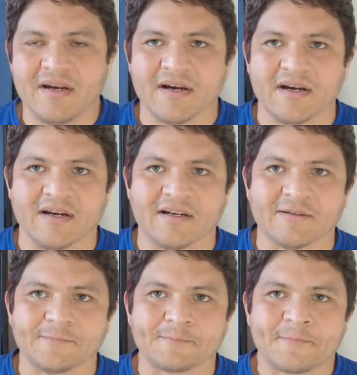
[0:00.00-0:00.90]

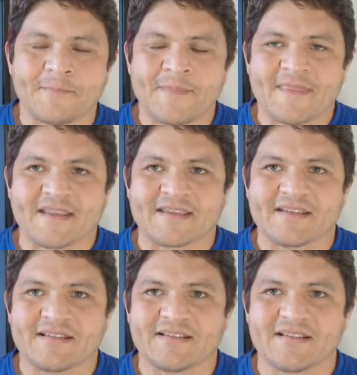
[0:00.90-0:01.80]
um,
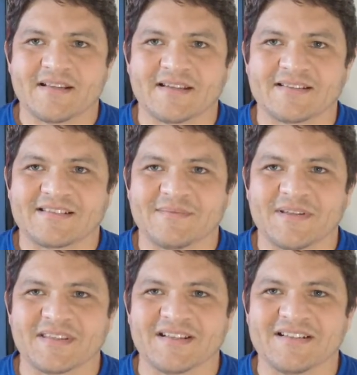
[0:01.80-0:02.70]
you, like
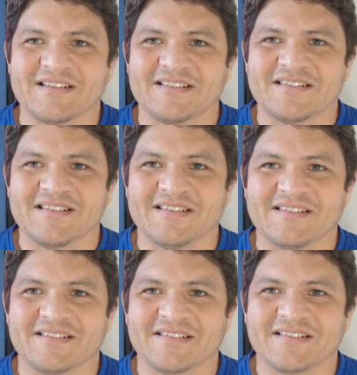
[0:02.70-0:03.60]
something that is